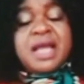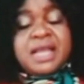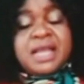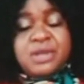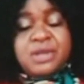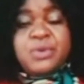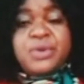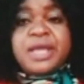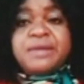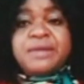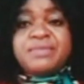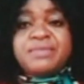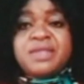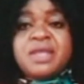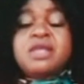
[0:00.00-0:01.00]
Hallelujah.
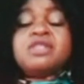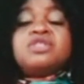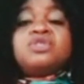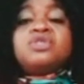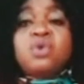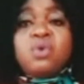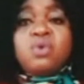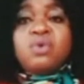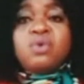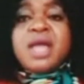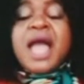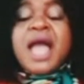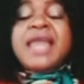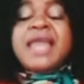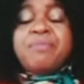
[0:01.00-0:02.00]
So,
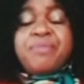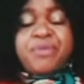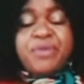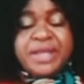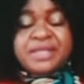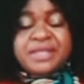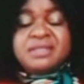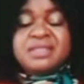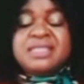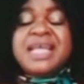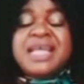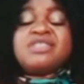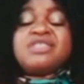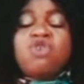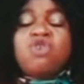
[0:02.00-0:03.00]
and I pray
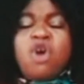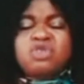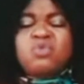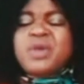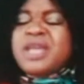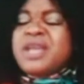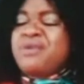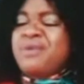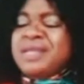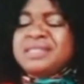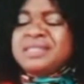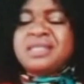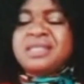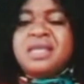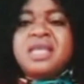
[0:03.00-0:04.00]
that God will
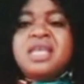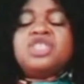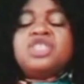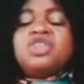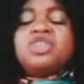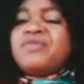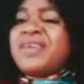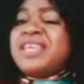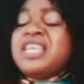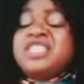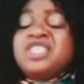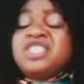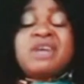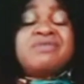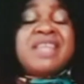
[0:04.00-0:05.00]
grant
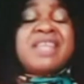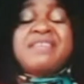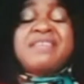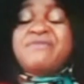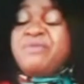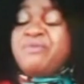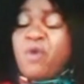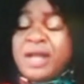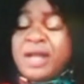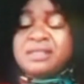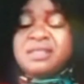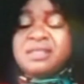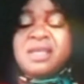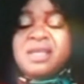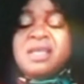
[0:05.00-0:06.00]
each and every
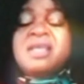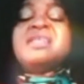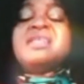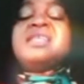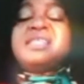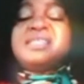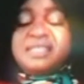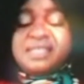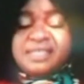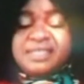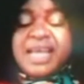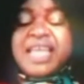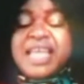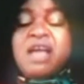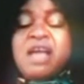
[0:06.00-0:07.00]
one
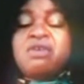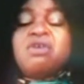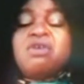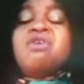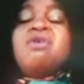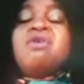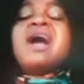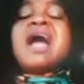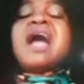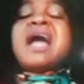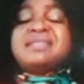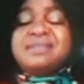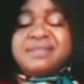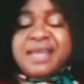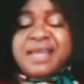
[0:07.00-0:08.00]
desire or
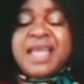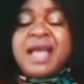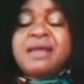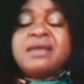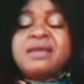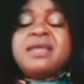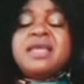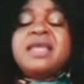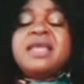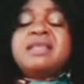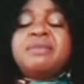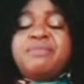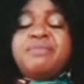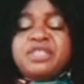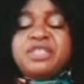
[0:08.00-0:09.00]
a desire in
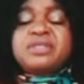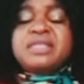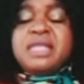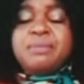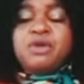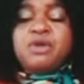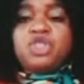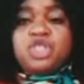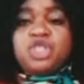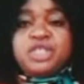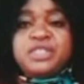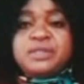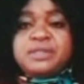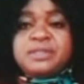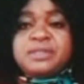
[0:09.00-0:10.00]
the precious name of
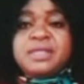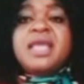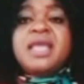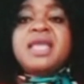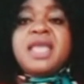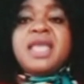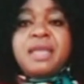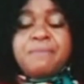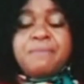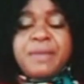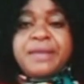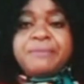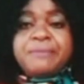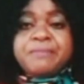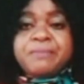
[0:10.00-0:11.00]
Jesus.
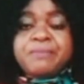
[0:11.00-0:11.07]
Amen.